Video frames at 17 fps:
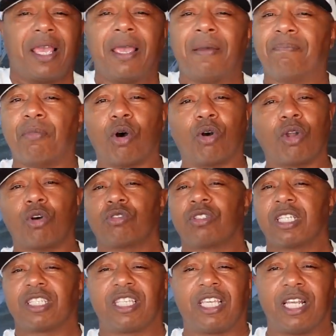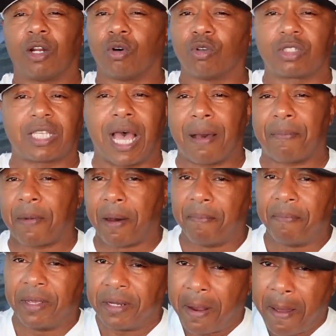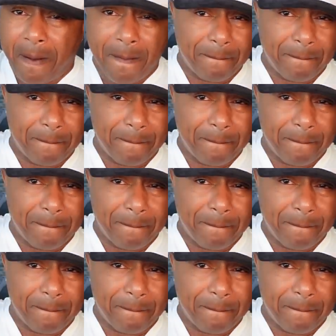And Bolo just get on top of him and